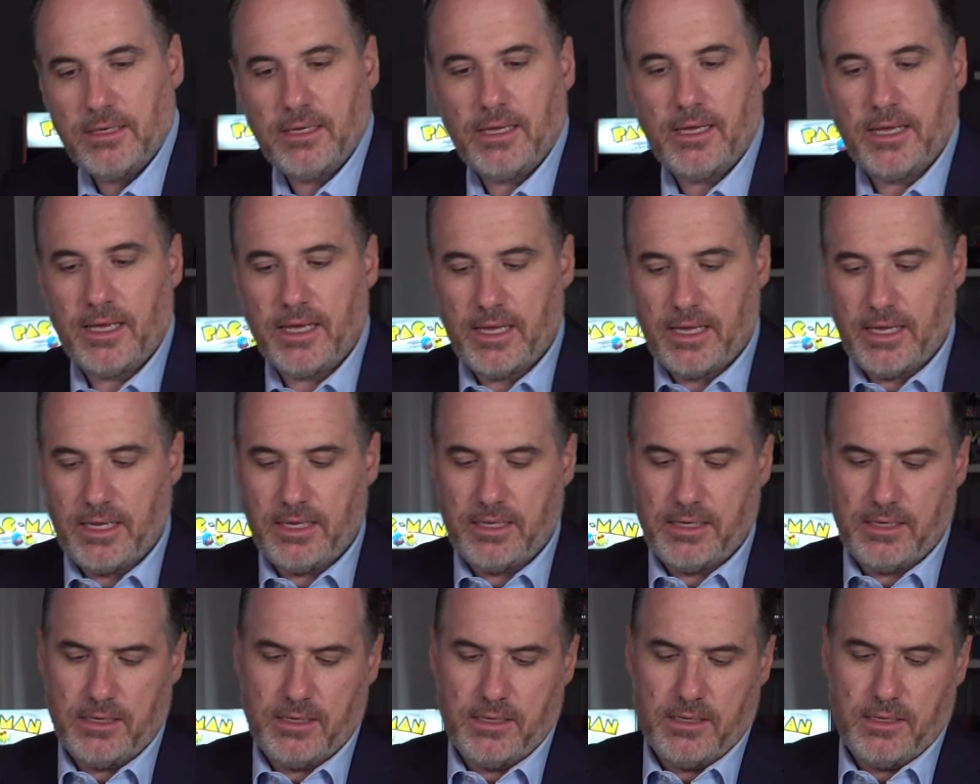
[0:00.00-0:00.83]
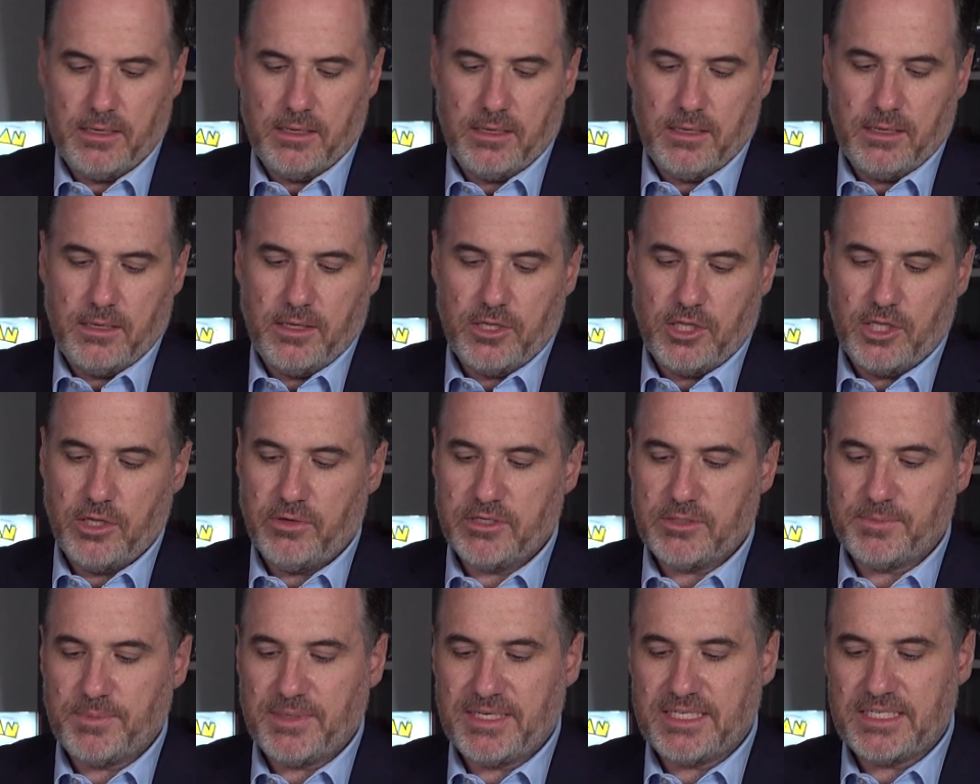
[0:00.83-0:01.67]
a
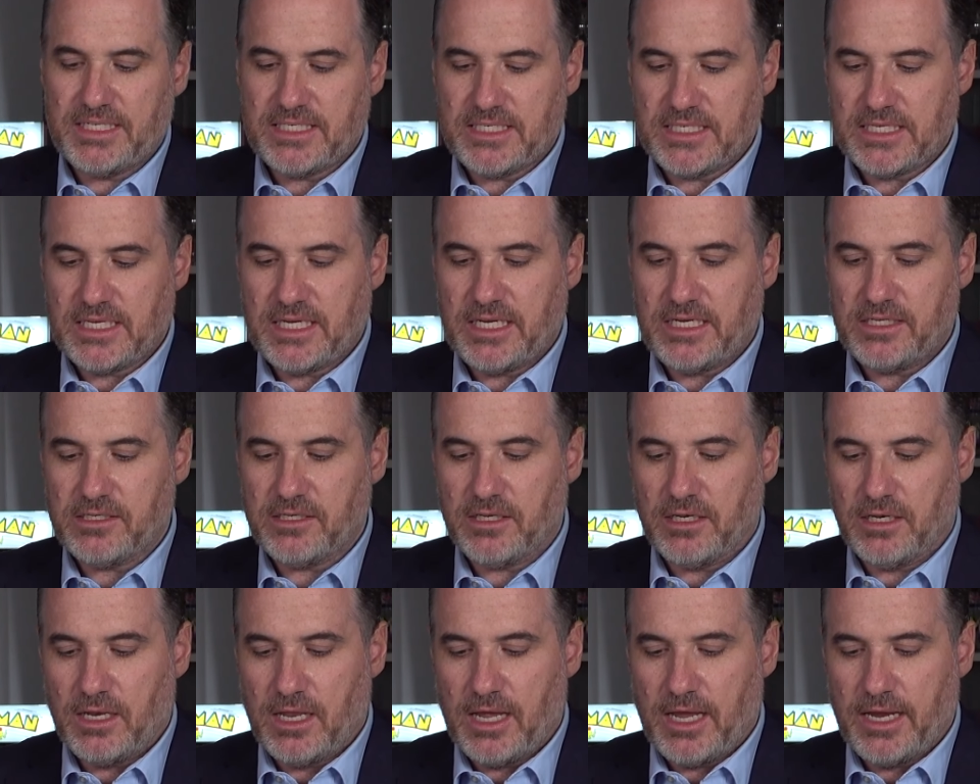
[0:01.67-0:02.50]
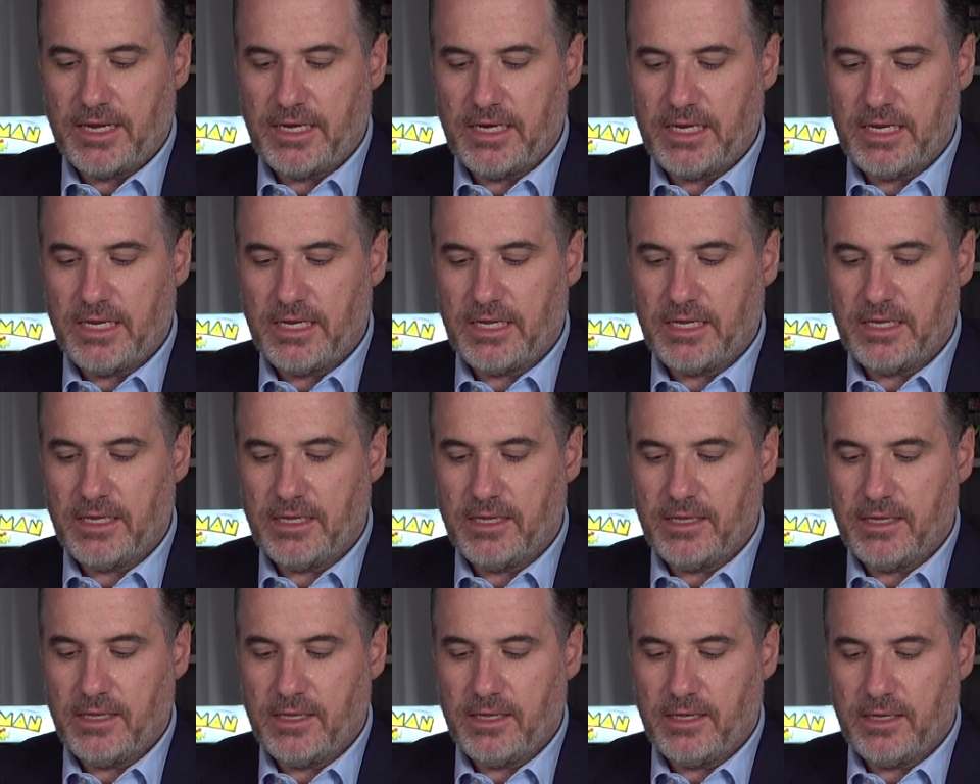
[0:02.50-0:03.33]
USB-C to Lightning
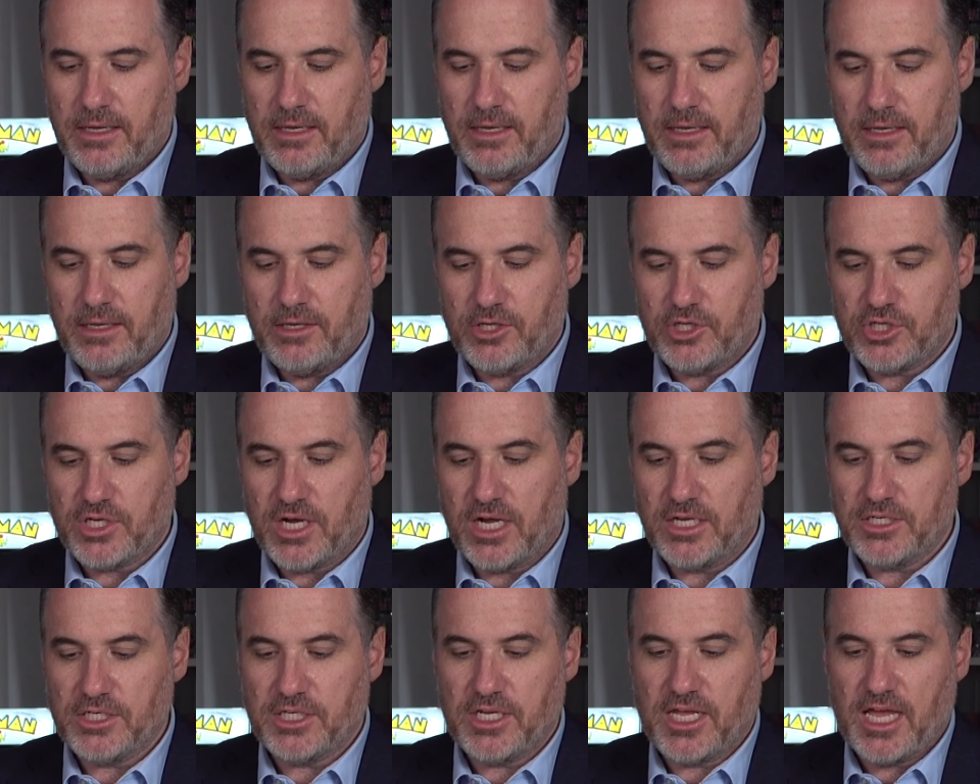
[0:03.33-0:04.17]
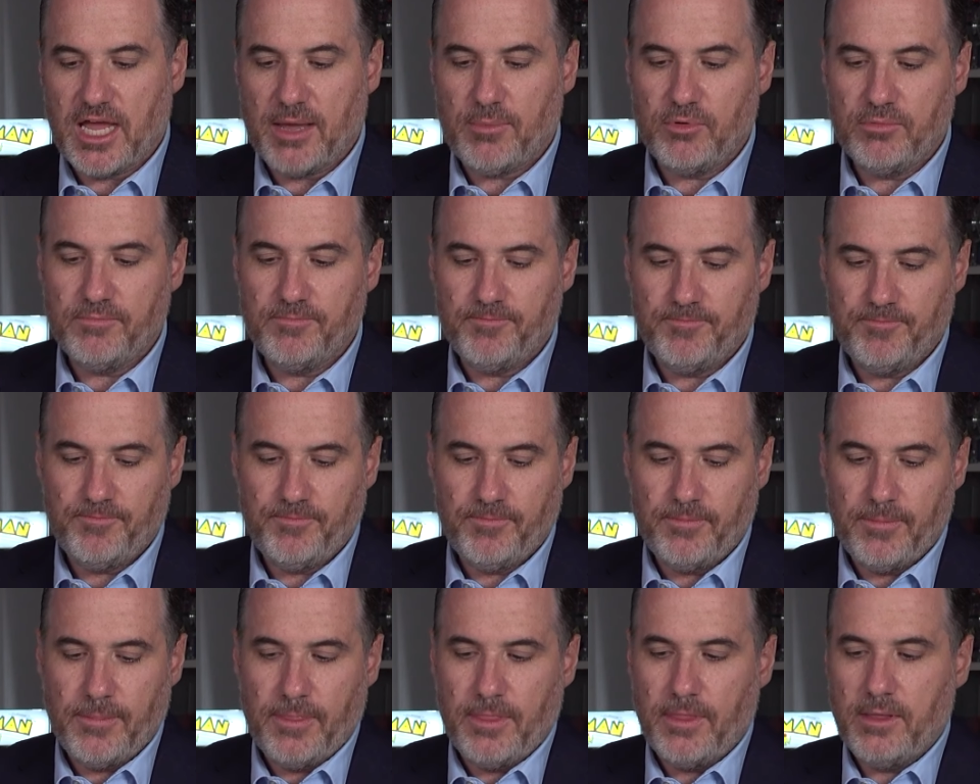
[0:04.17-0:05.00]
charging cable
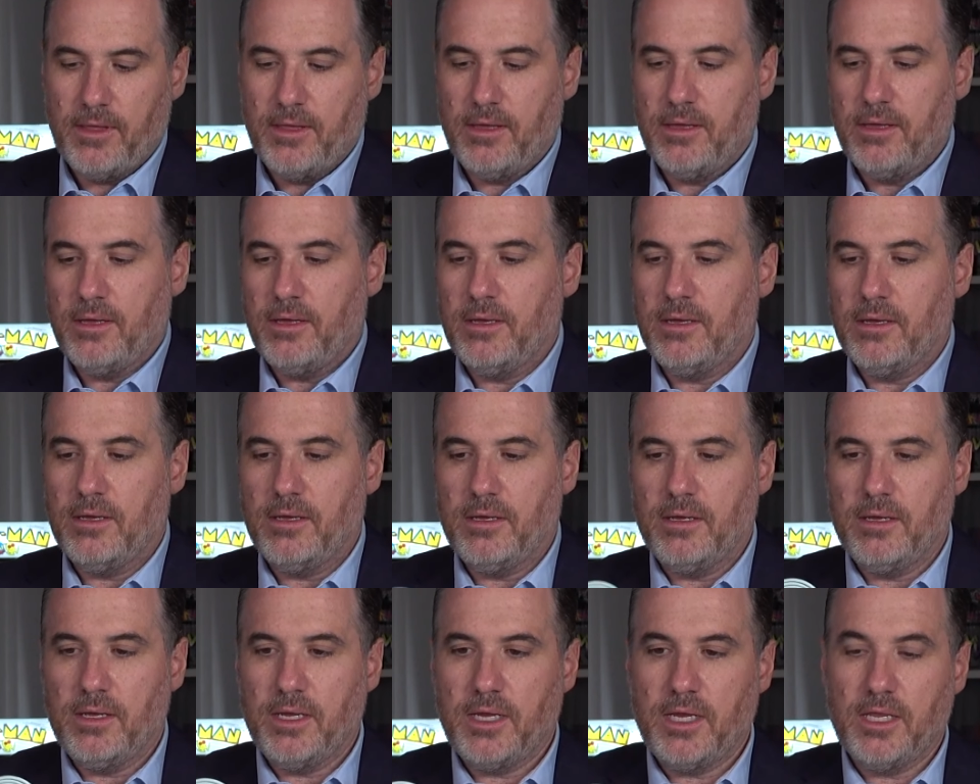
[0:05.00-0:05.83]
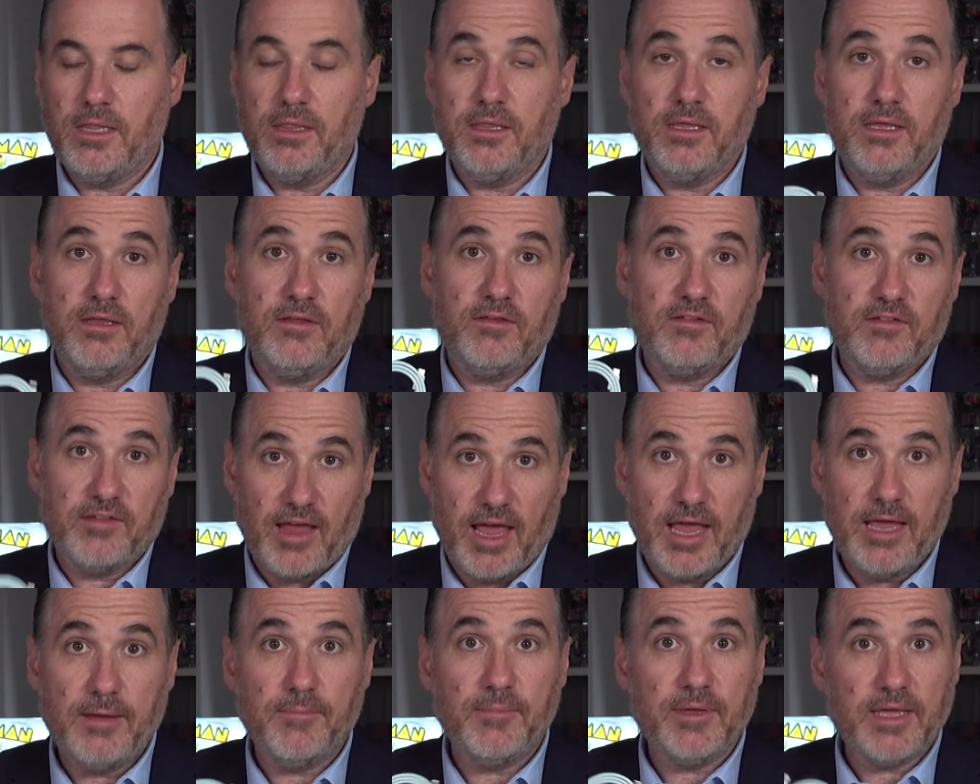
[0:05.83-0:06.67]
in the
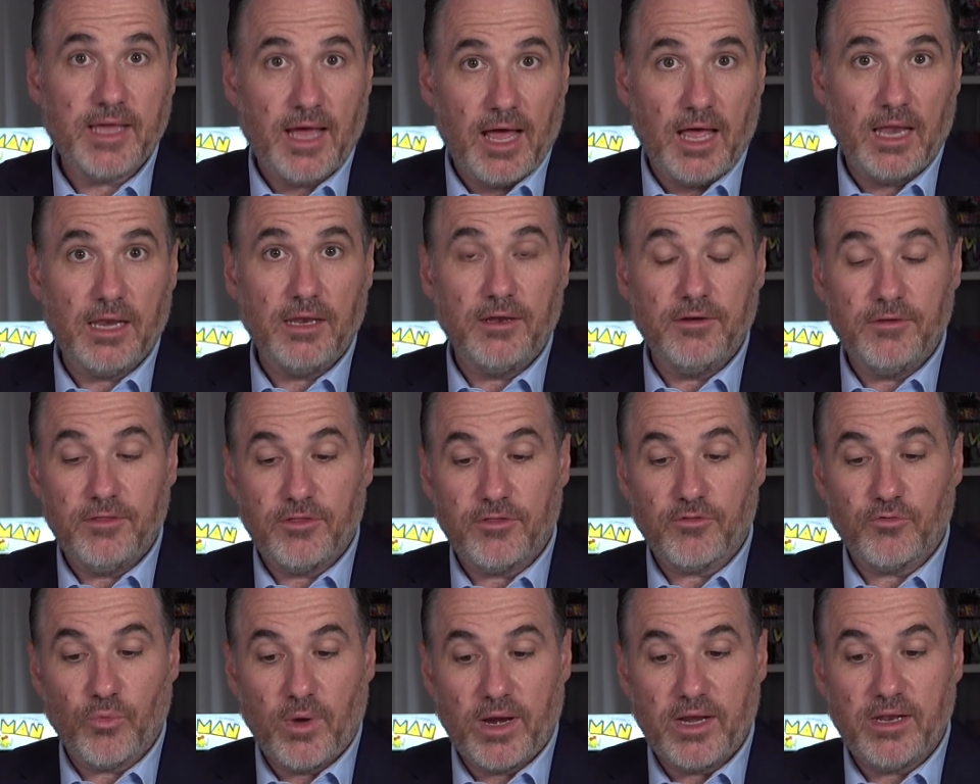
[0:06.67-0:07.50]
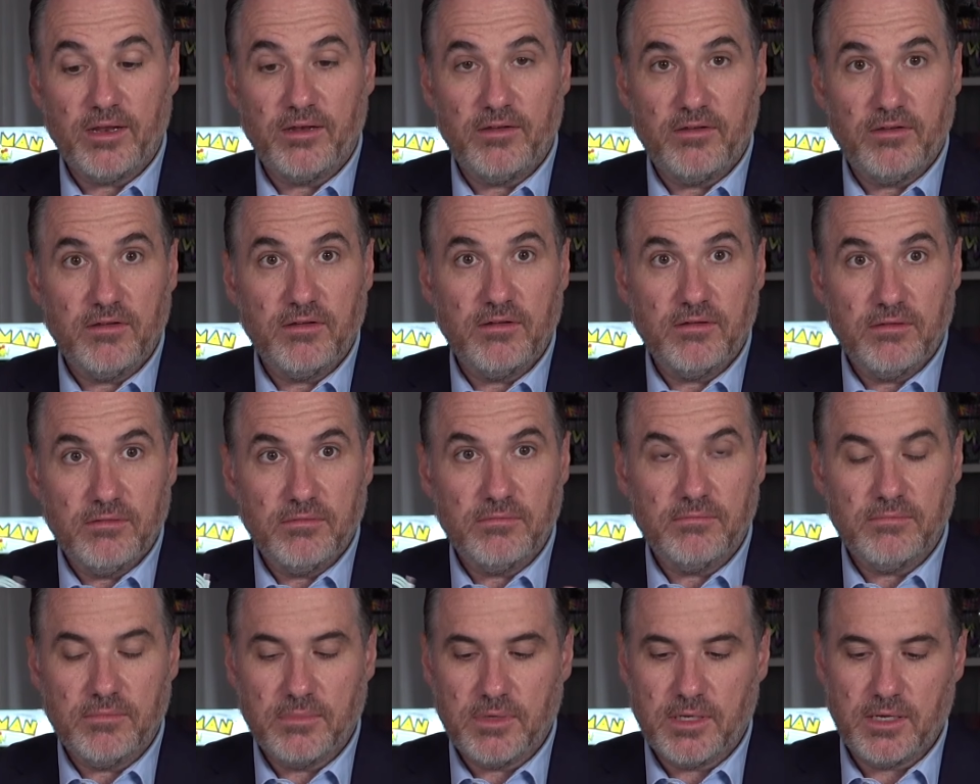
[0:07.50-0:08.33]
same coloured threaded
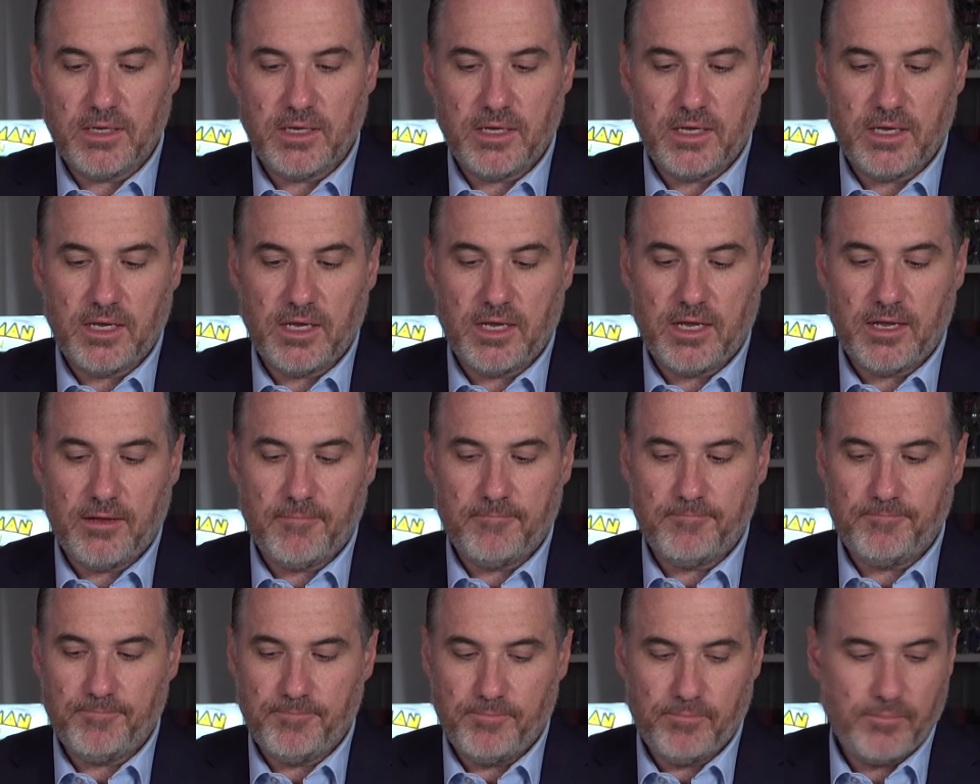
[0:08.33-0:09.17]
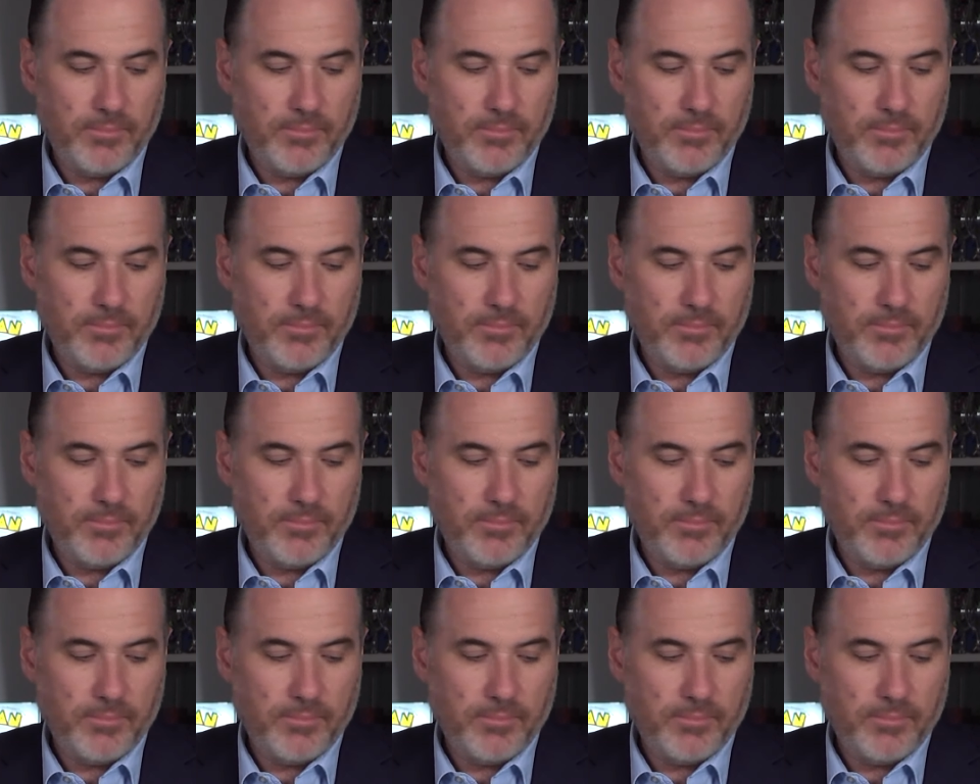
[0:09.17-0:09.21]
band